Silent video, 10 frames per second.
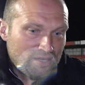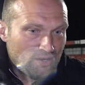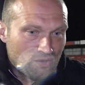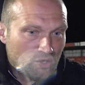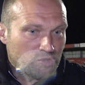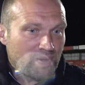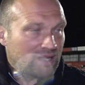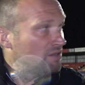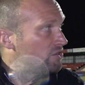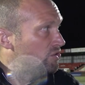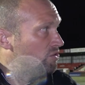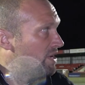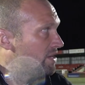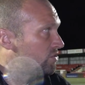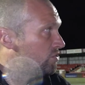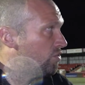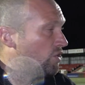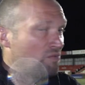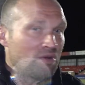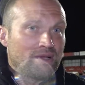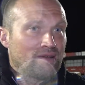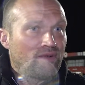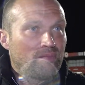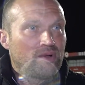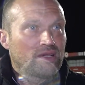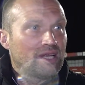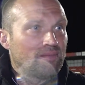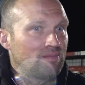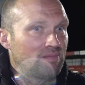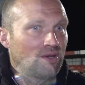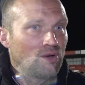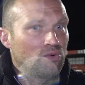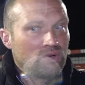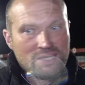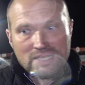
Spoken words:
you know, it goes back to, there's no right, there's no wrong way to win the football game. You know,